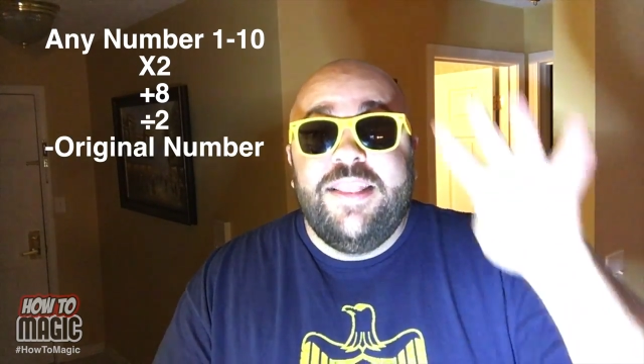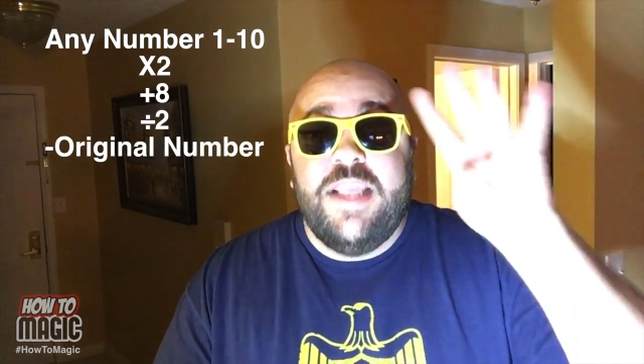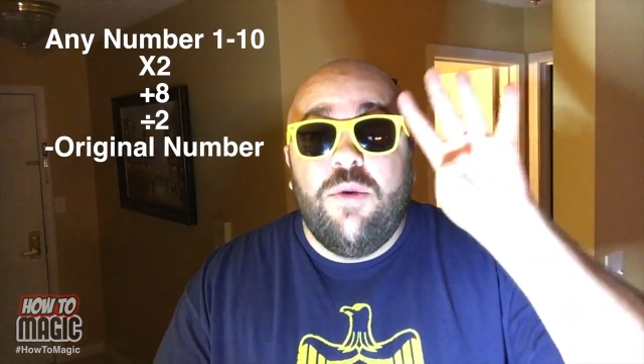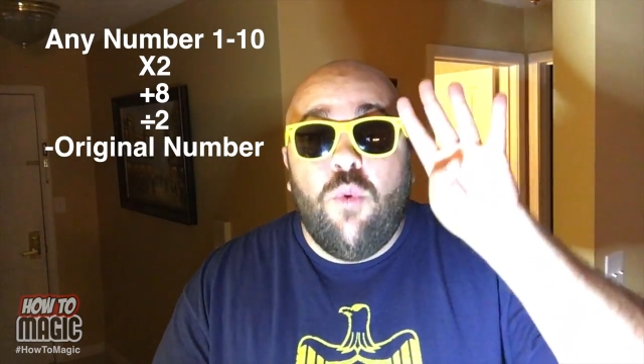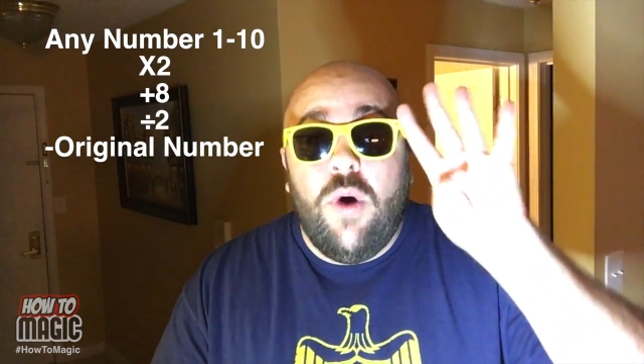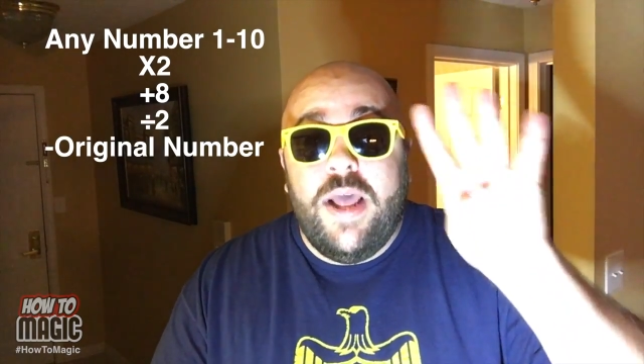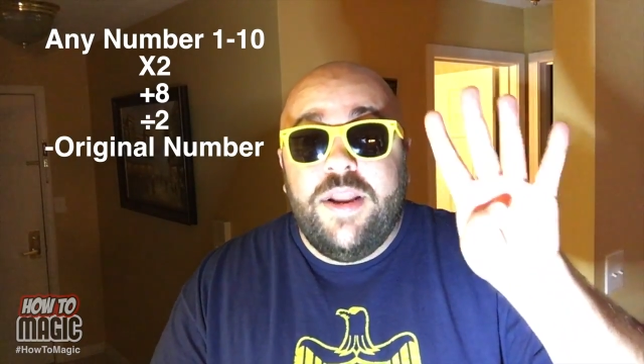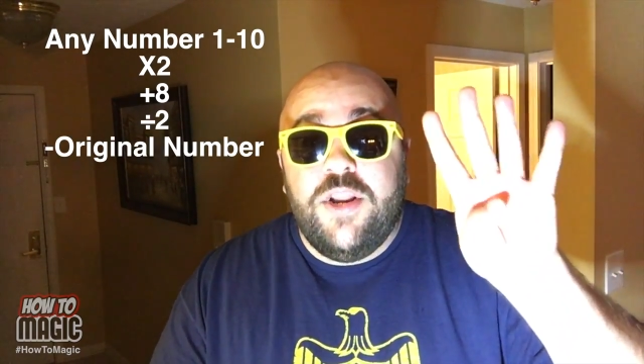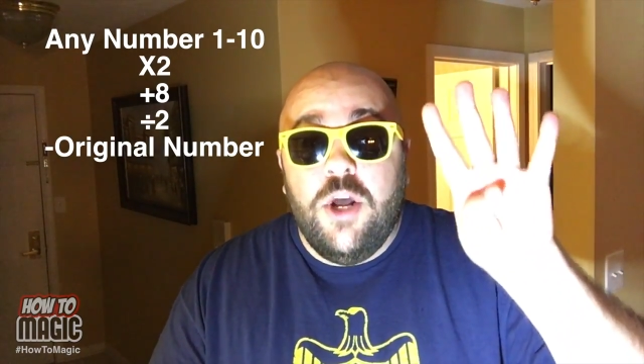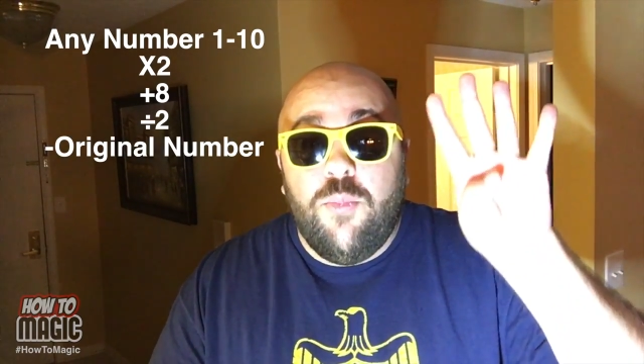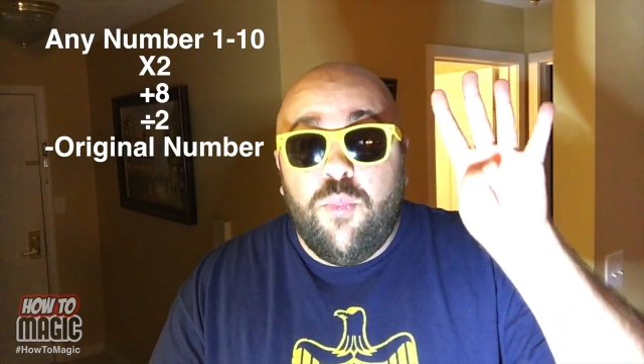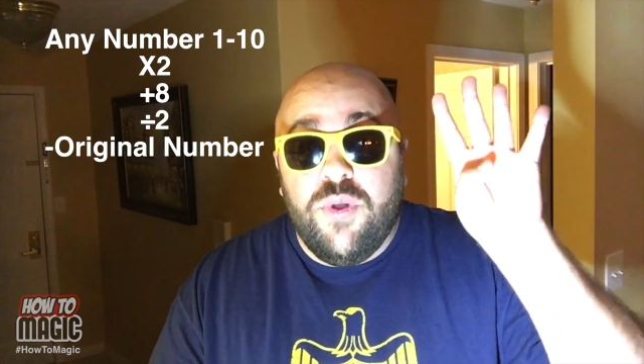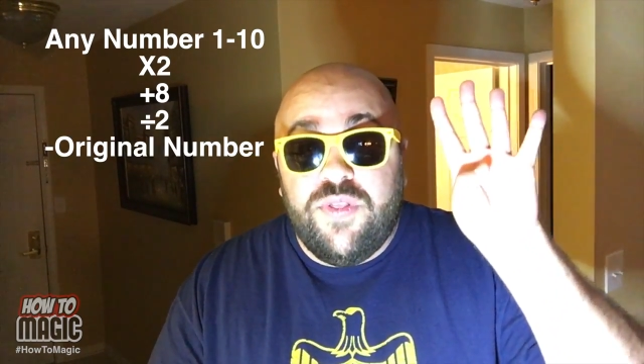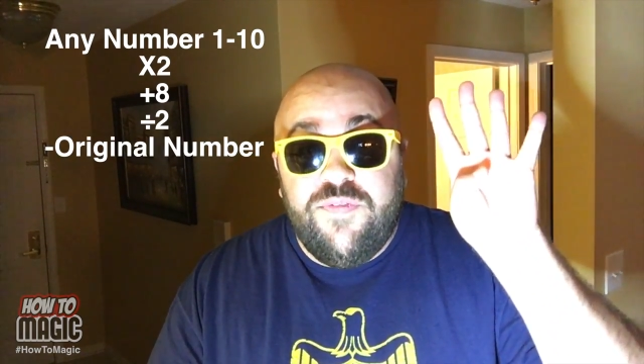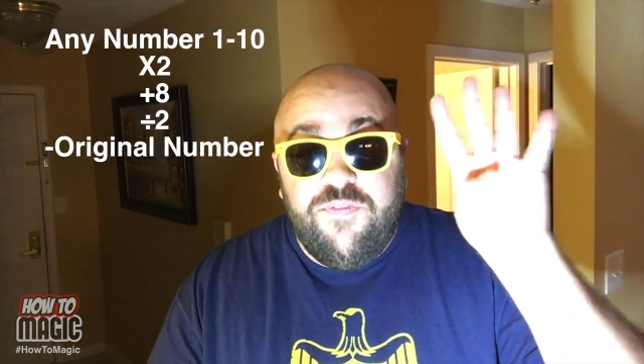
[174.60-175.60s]
and they will end
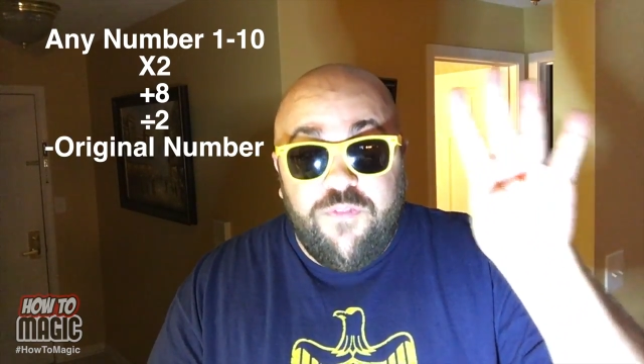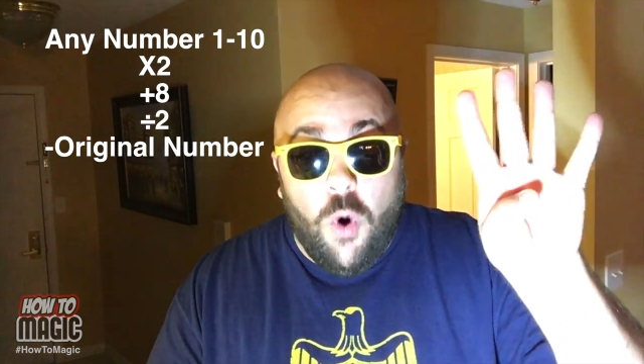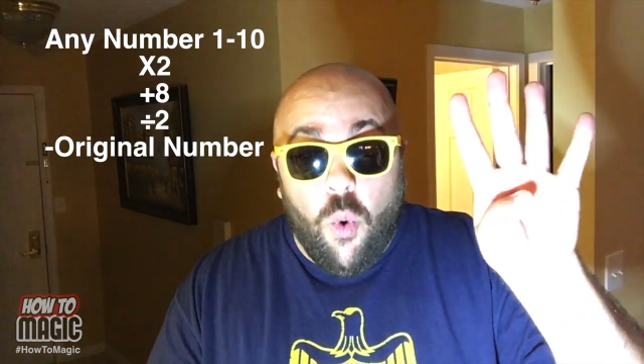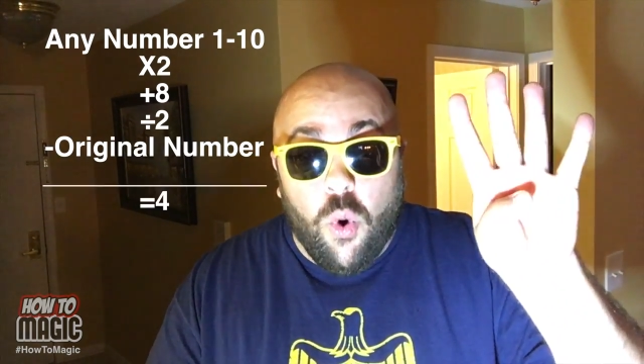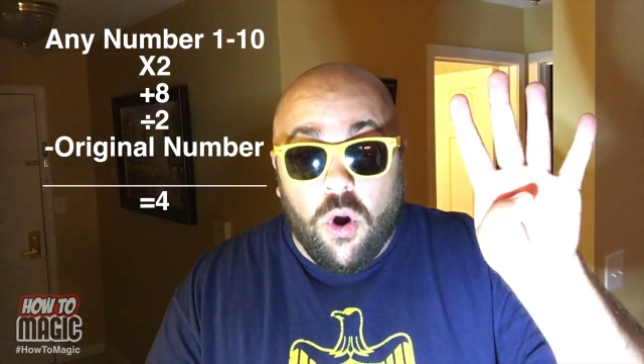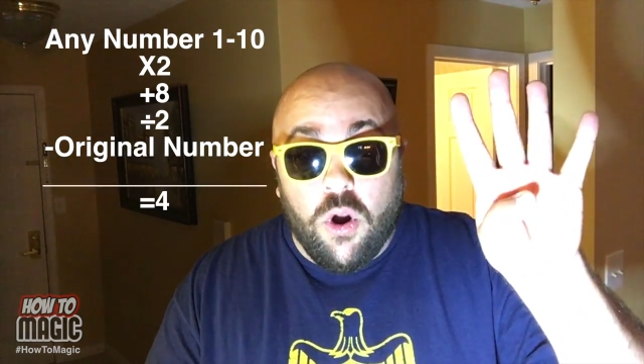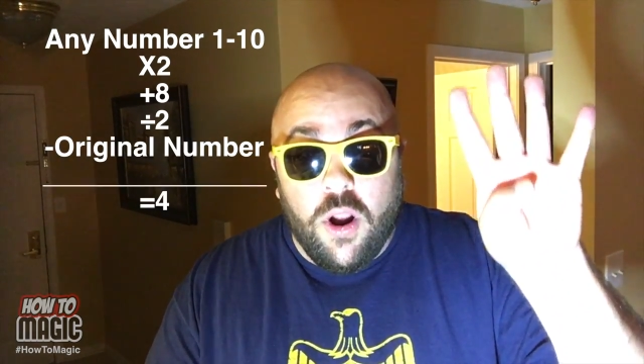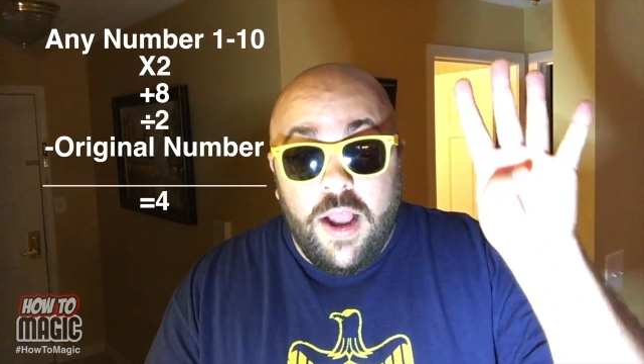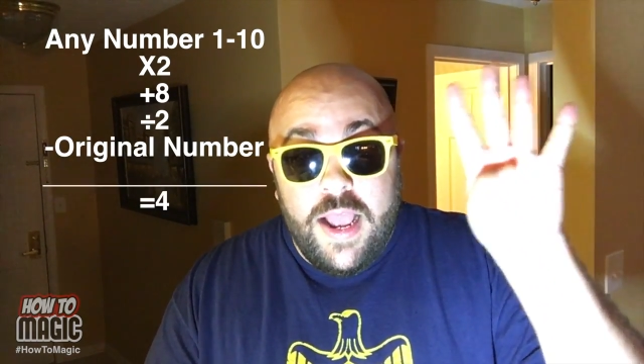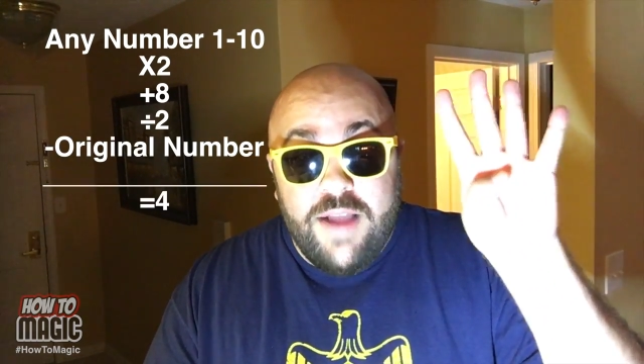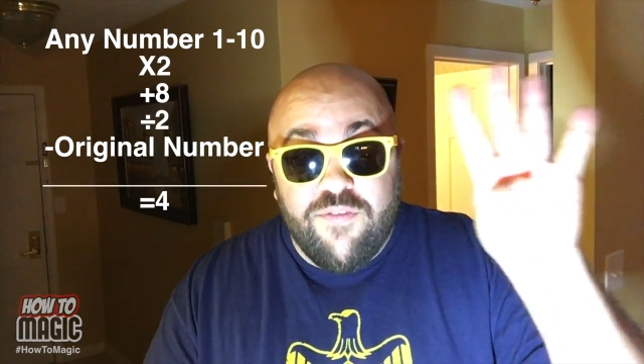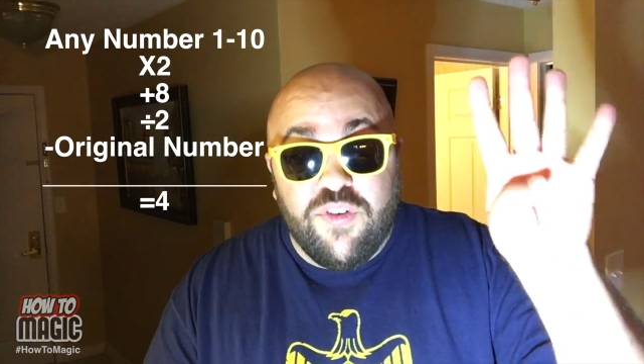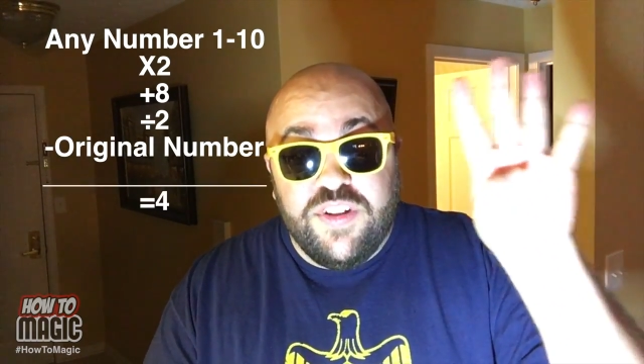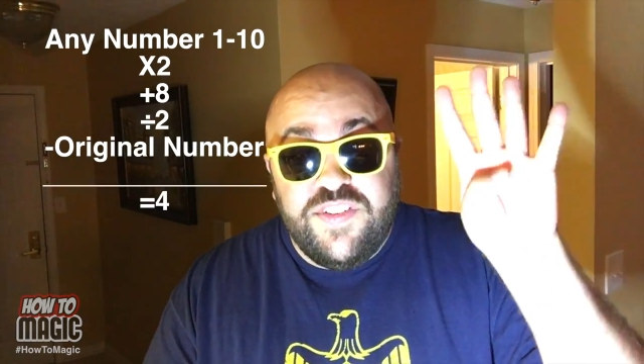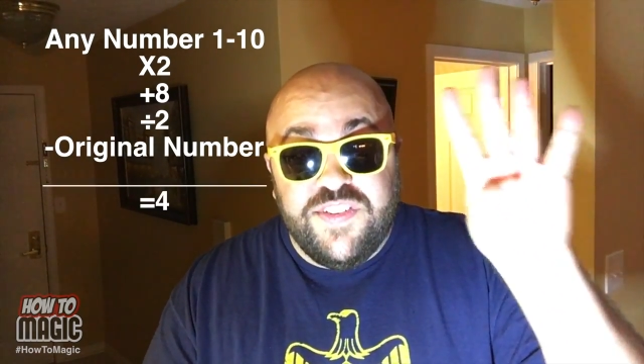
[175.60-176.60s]
up with four
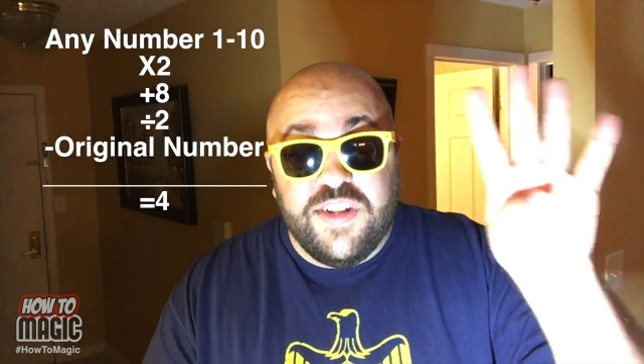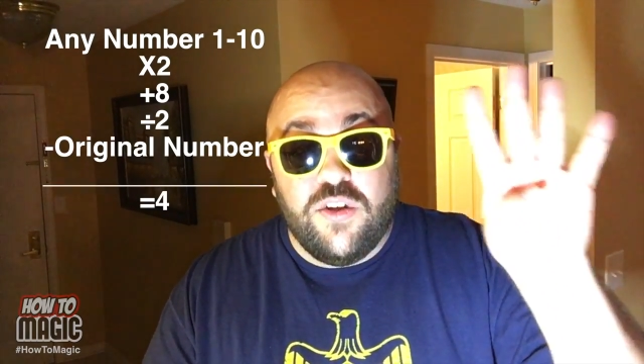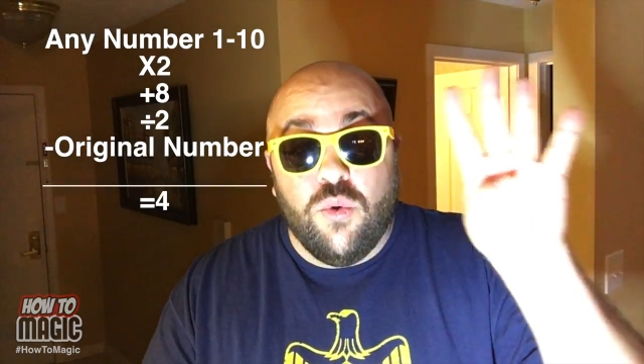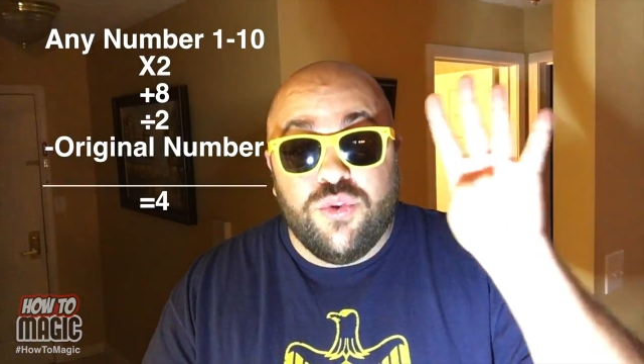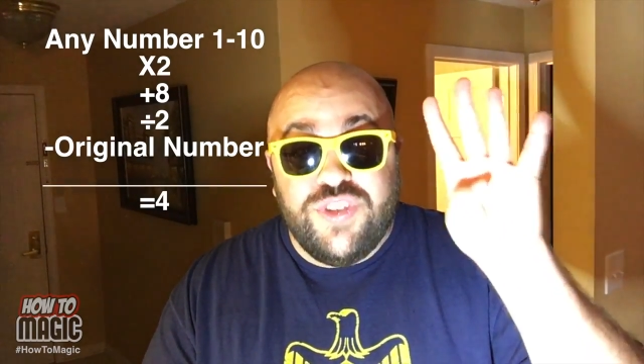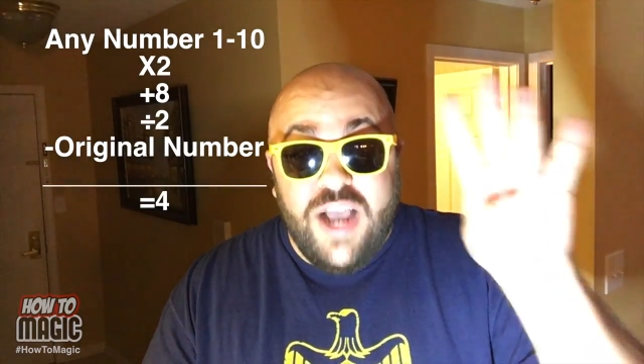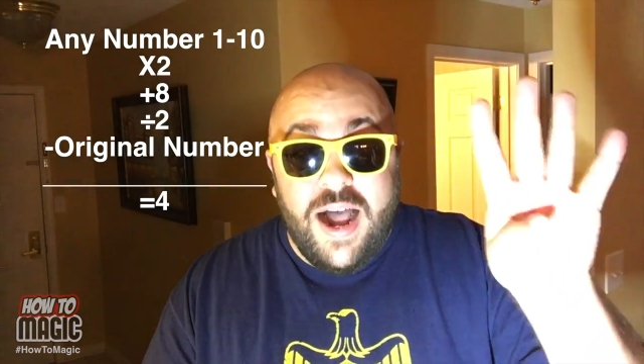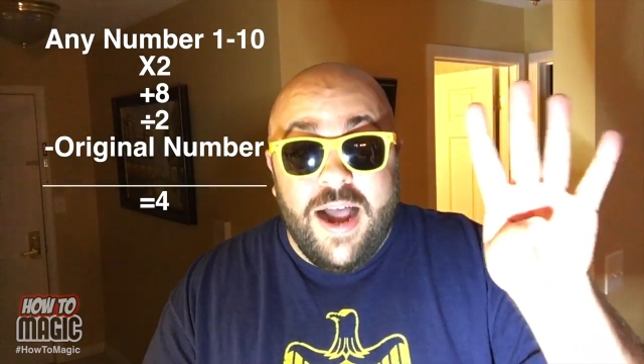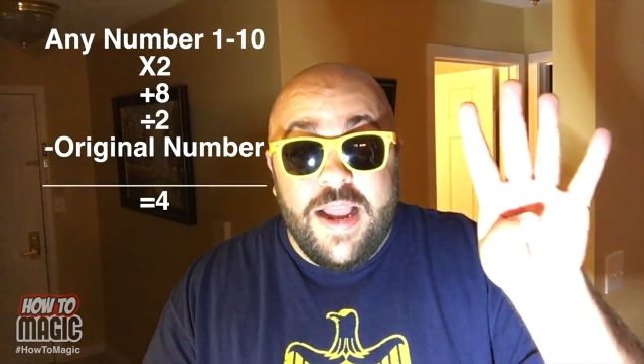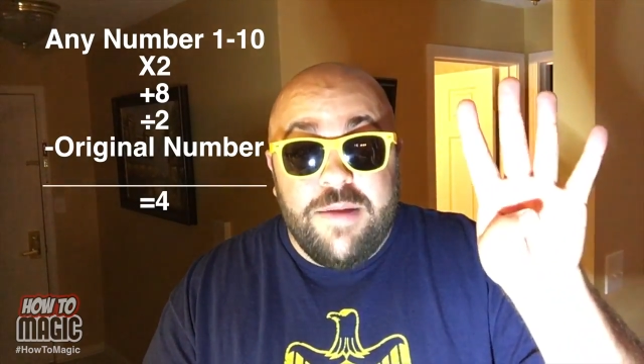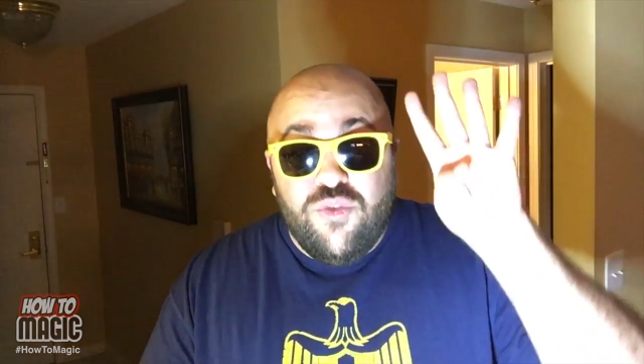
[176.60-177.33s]
every single time.